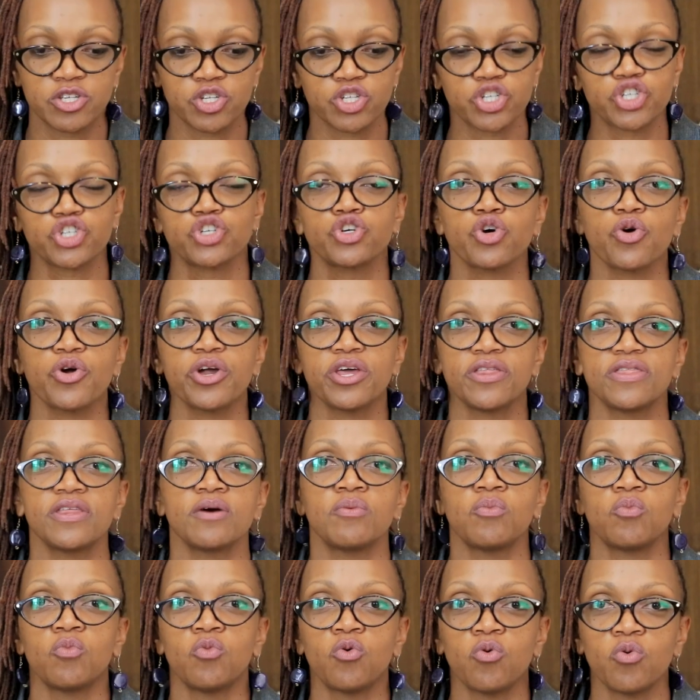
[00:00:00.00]
showing
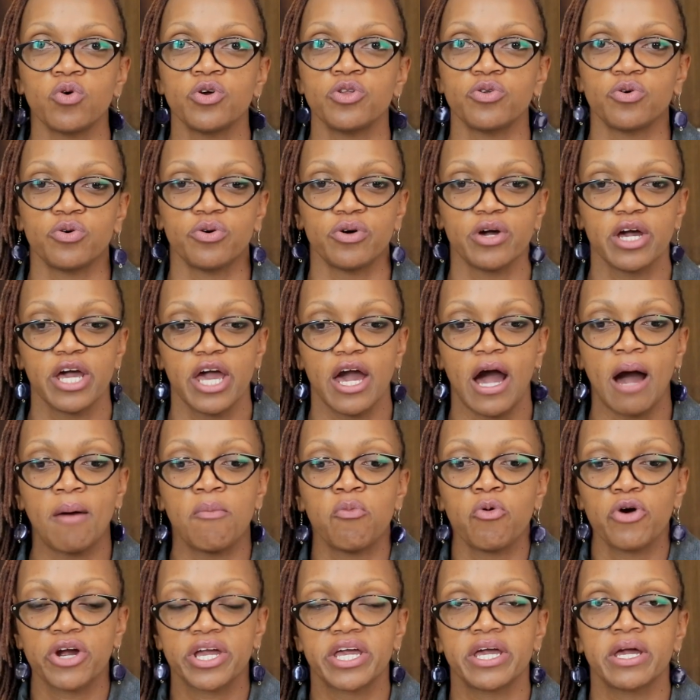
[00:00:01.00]
them, you know,
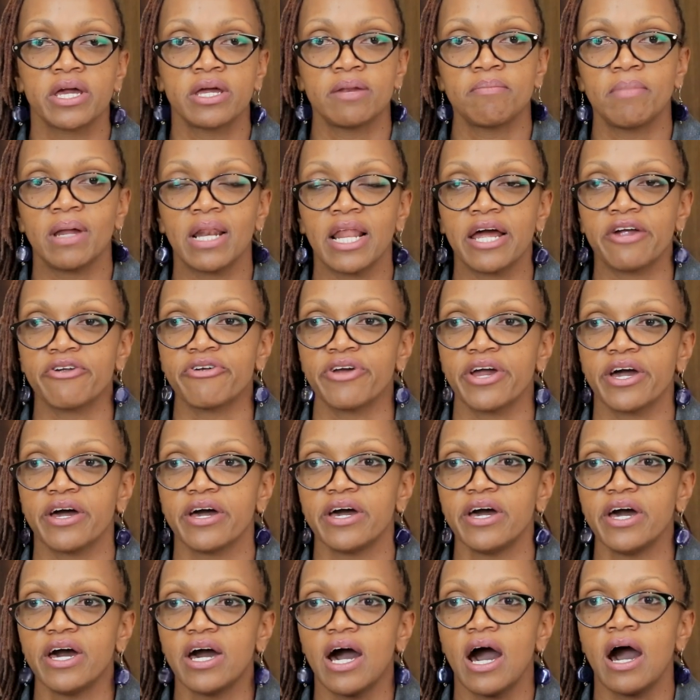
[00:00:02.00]
I'm working in malaria.
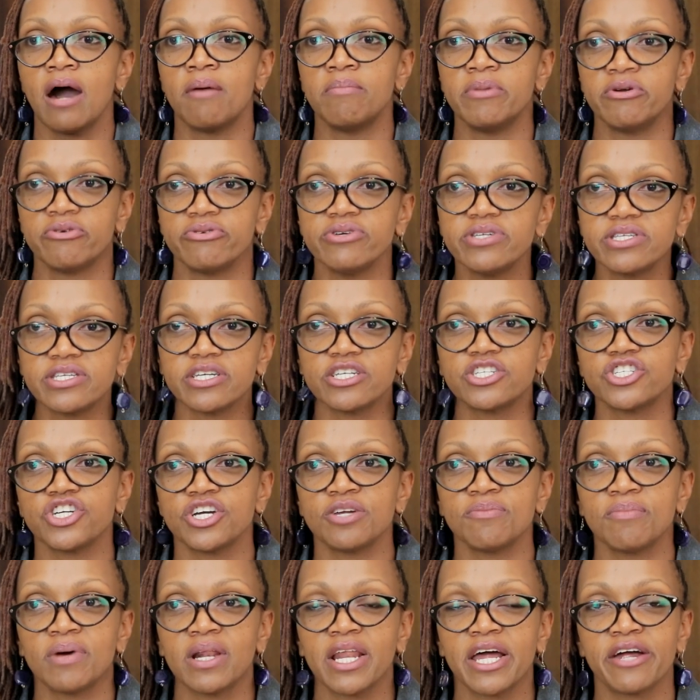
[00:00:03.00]
I'm a researcher
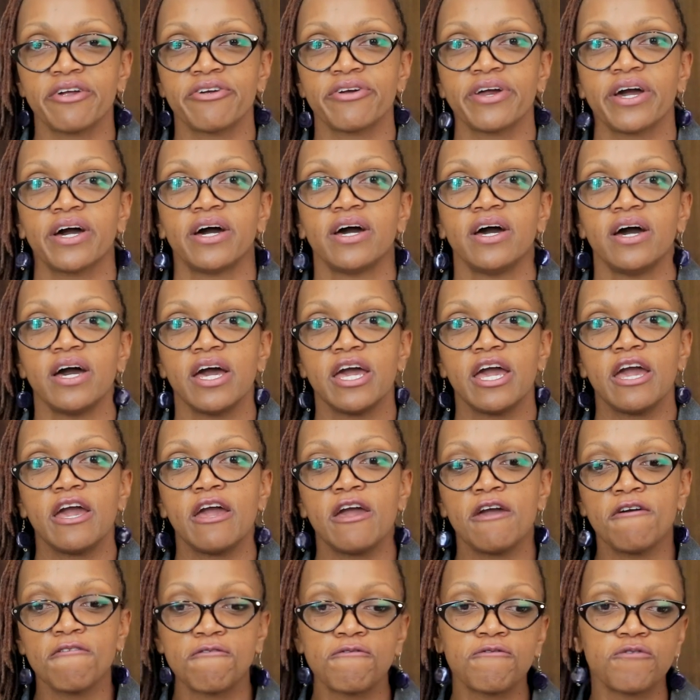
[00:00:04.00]
in malaria.
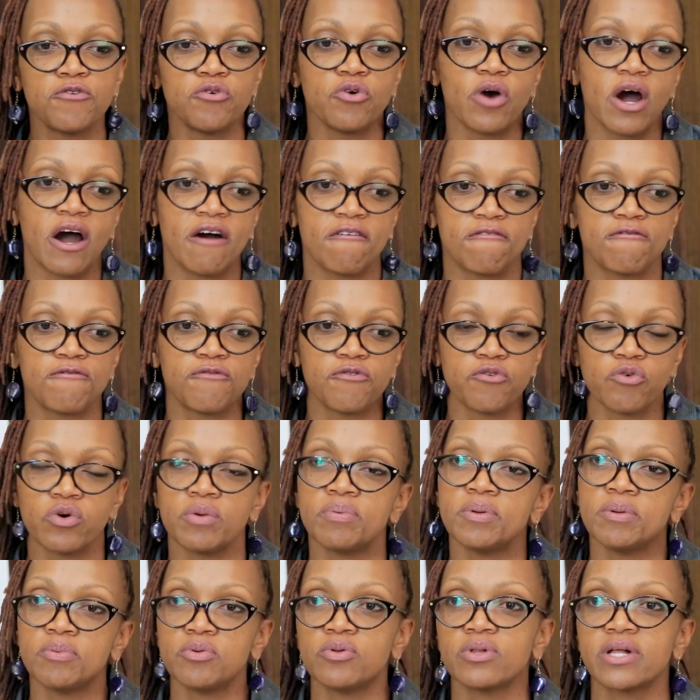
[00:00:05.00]
If you have fewer
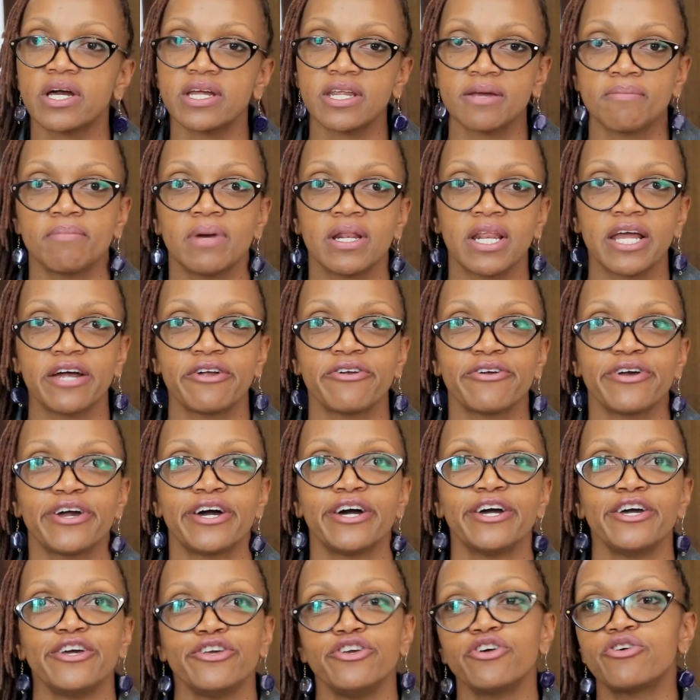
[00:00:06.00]
people getting
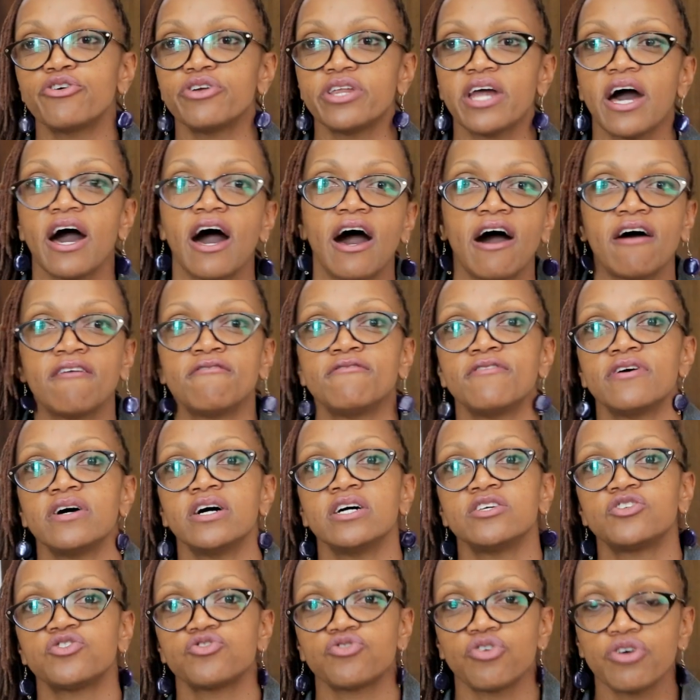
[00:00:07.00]
malaria, you're going to have
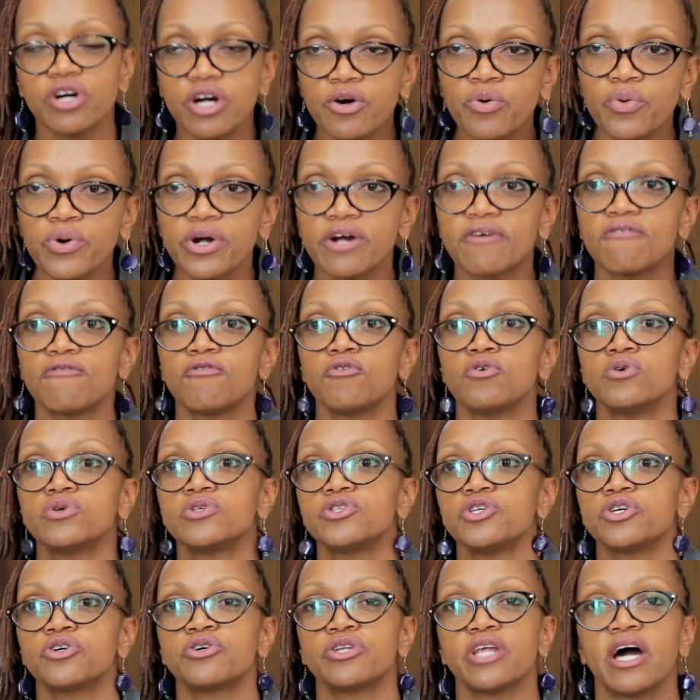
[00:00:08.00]
a stronger
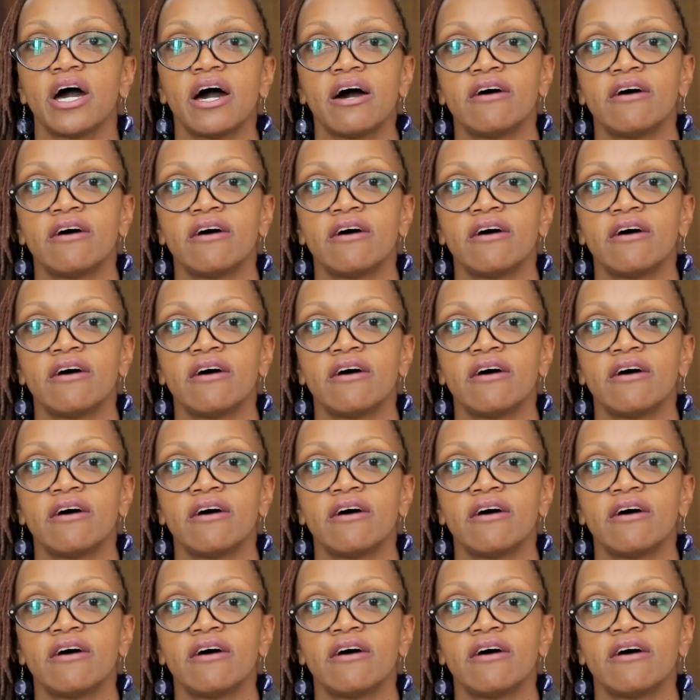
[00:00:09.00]
workforce. You're going to